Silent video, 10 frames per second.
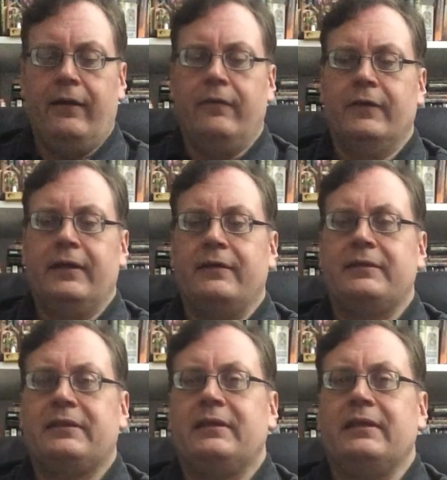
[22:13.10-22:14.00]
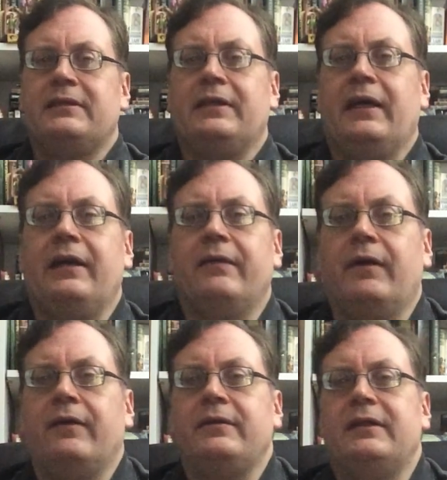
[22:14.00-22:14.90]
What else can I say
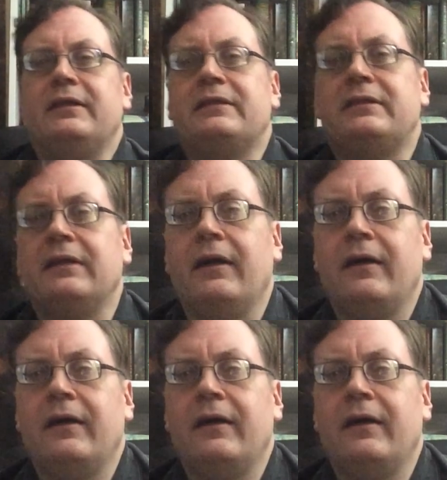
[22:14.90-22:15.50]
about this